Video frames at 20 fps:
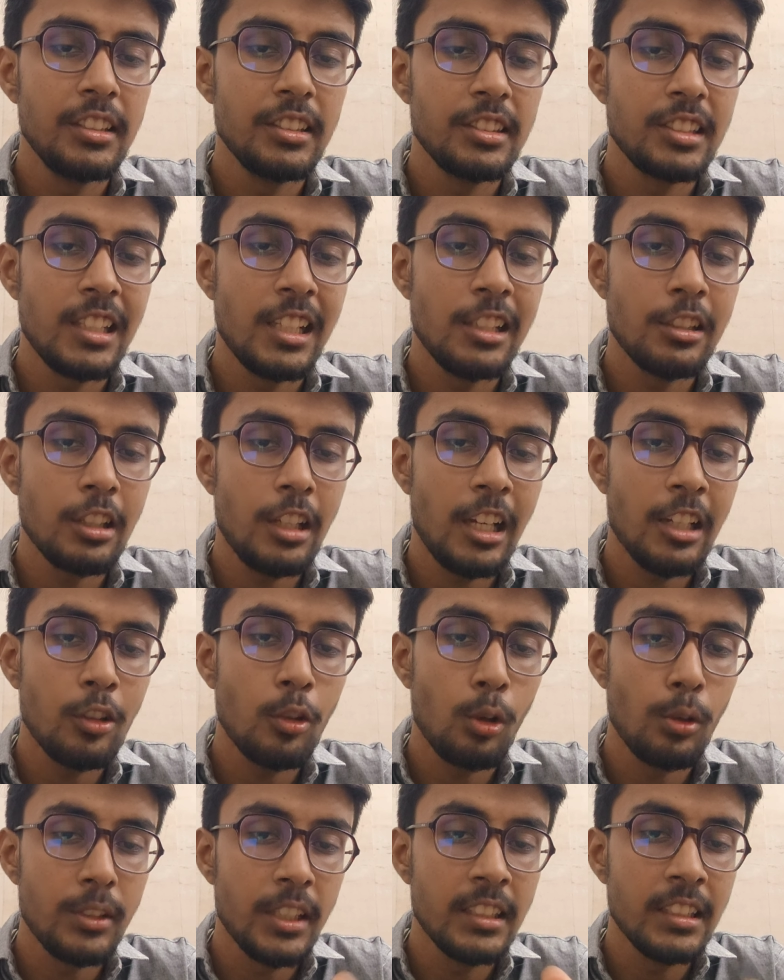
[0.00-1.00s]
cells are
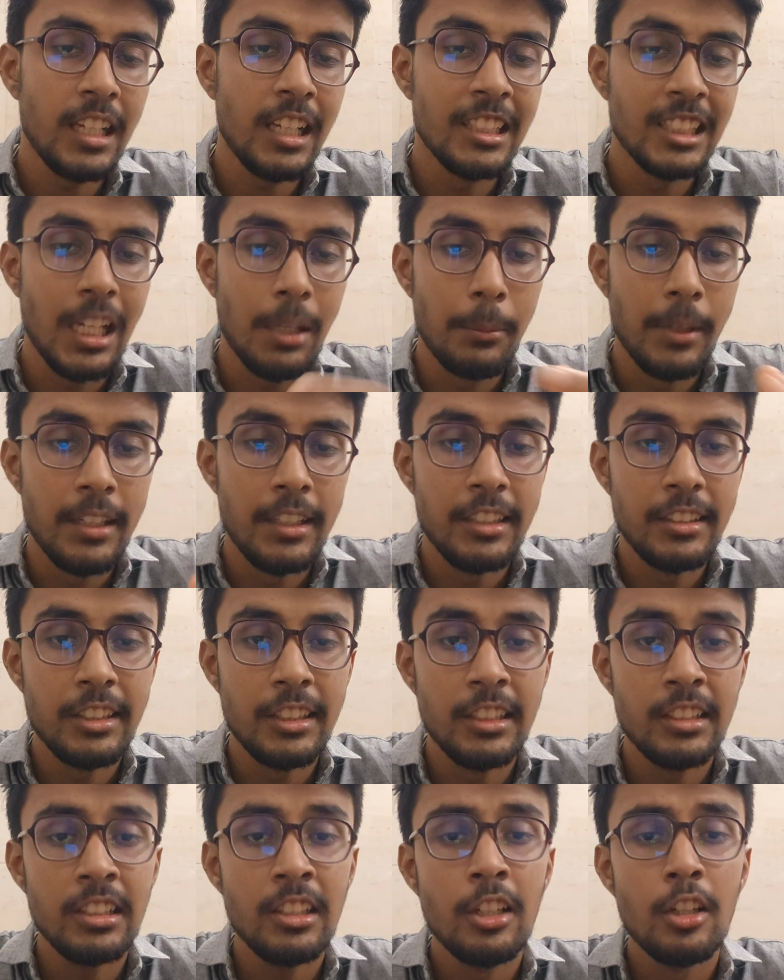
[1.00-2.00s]
causing the Alzheimer
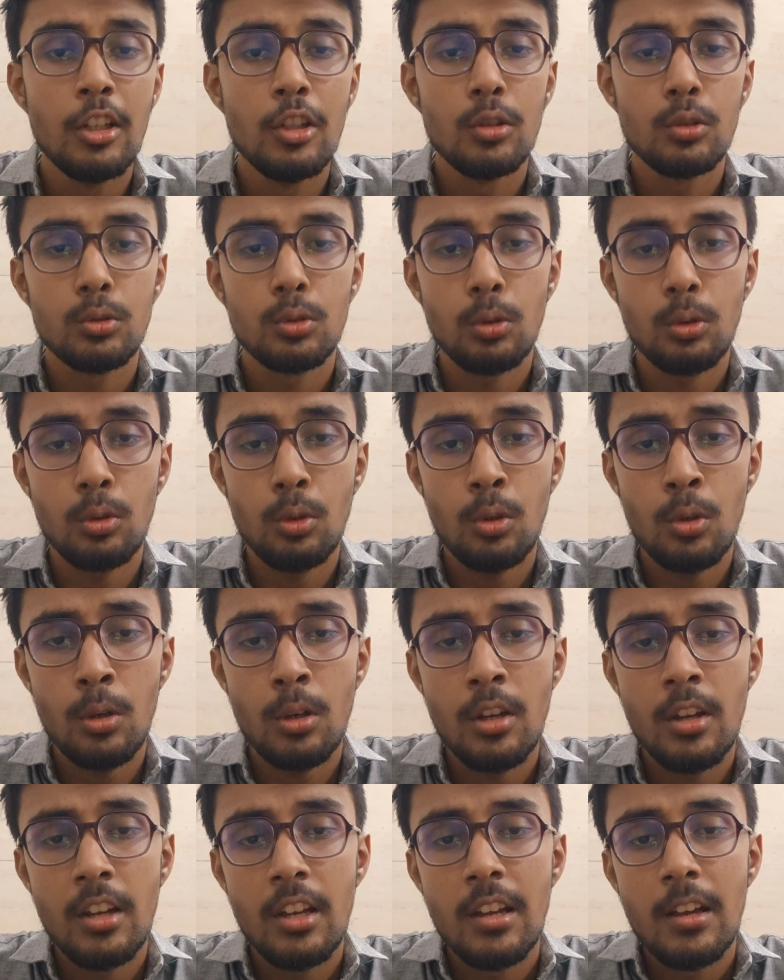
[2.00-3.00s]
disease.
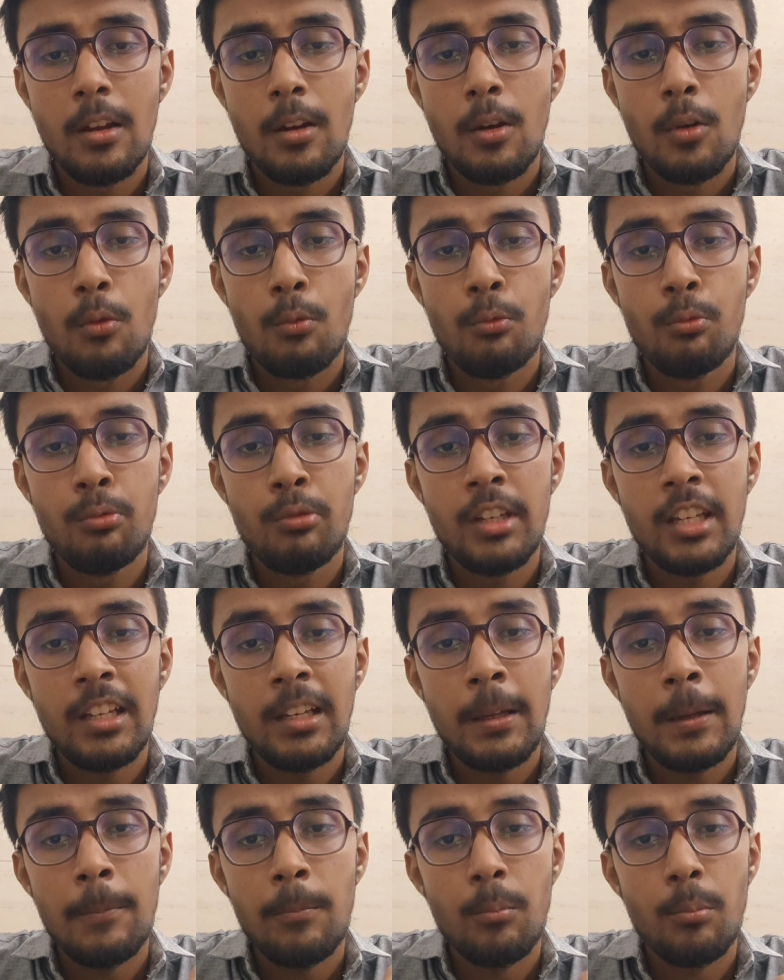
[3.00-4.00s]
So
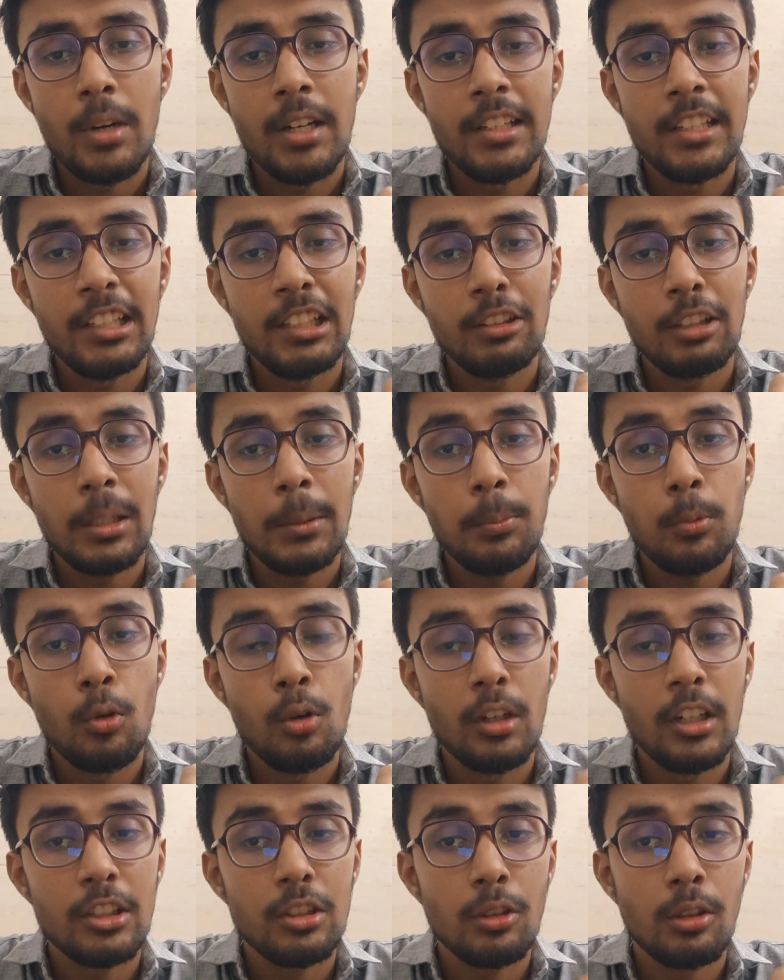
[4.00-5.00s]
we particularly
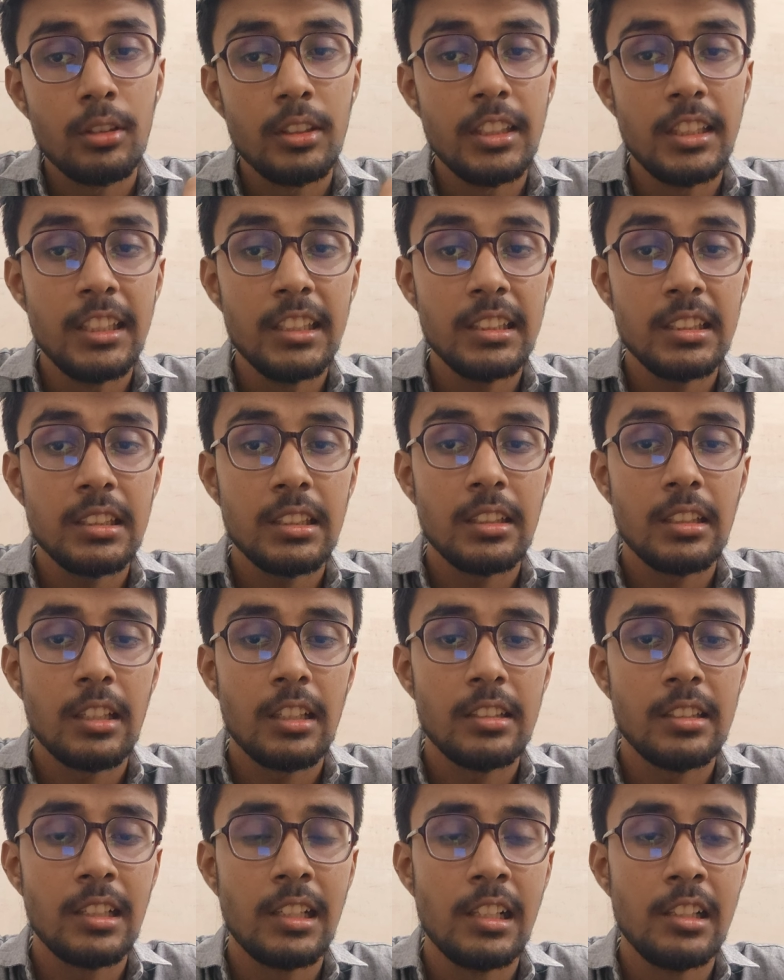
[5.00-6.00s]
focus on these
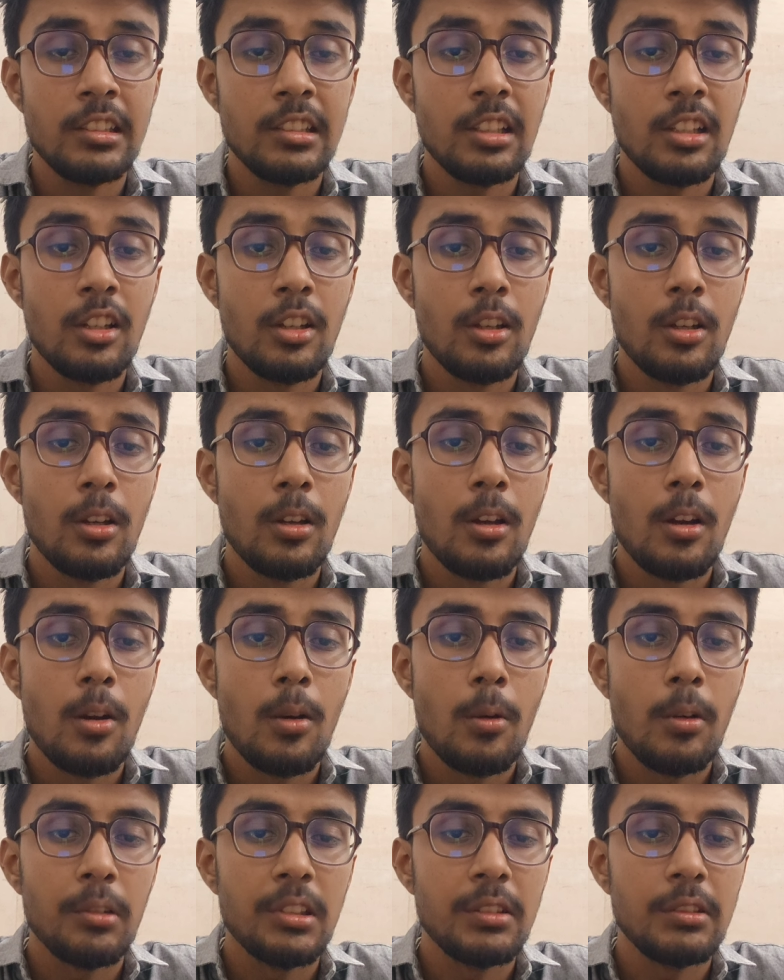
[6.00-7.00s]
cells,
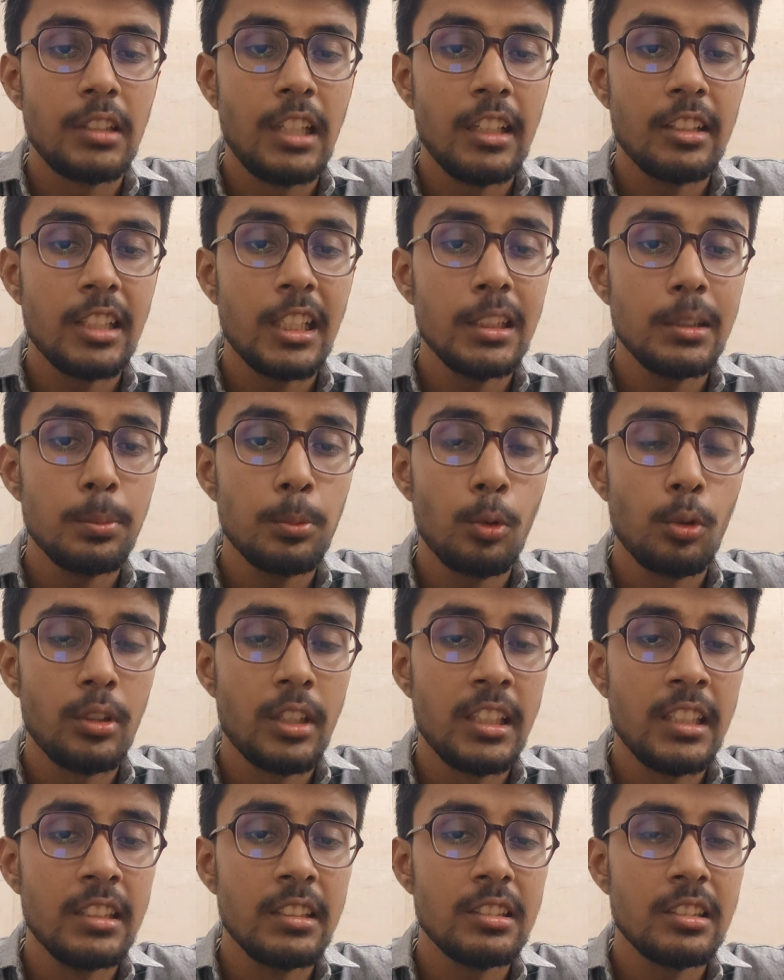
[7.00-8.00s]
such
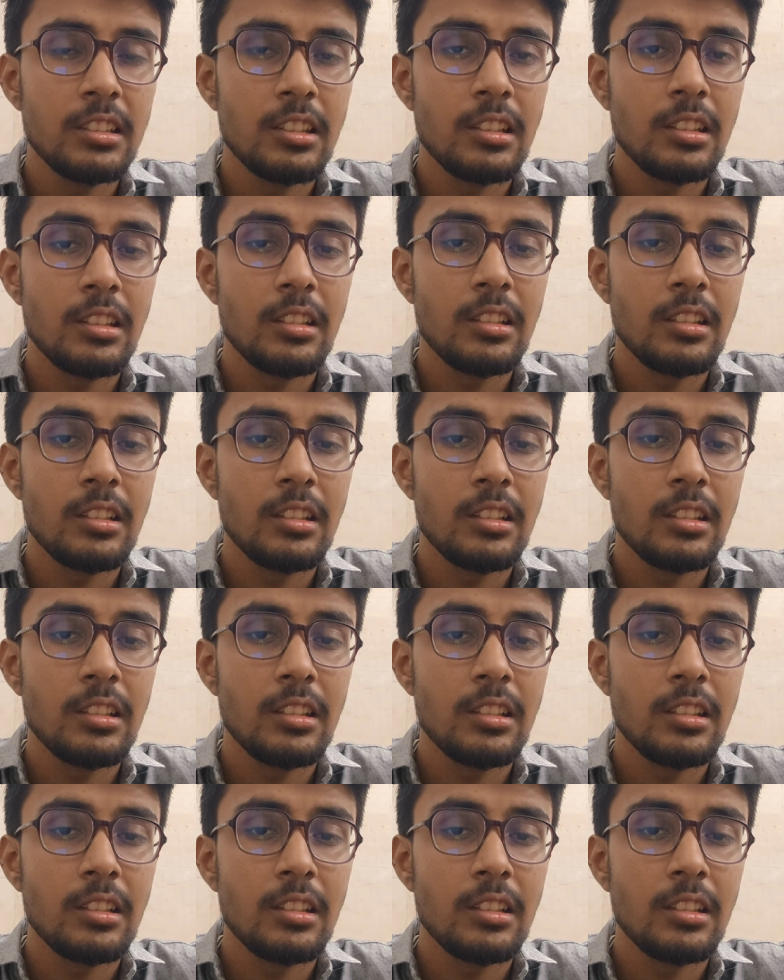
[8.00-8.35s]
proteins.